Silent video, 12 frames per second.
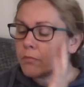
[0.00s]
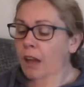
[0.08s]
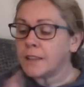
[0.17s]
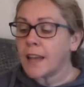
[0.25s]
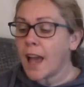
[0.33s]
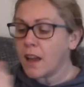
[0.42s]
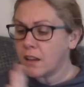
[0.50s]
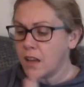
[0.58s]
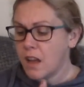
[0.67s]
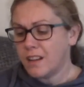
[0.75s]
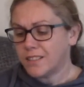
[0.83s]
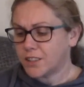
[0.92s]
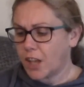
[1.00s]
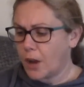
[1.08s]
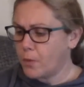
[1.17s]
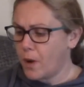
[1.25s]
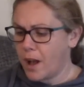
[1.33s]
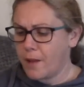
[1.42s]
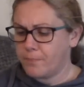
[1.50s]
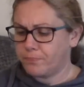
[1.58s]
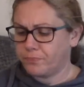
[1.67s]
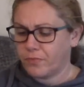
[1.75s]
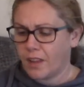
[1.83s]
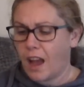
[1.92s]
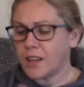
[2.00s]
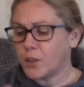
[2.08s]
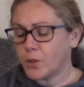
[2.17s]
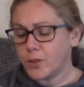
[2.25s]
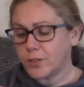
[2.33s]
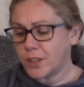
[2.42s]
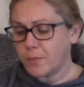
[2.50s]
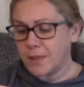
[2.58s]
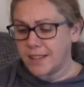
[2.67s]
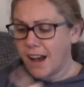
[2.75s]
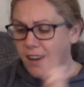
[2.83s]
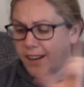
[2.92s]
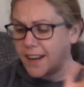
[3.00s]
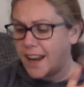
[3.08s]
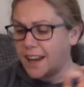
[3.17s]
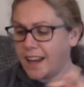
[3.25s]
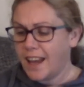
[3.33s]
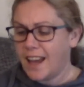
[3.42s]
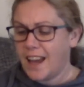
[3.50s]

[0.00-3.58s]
Yeah. So I thought it was going to be tiny,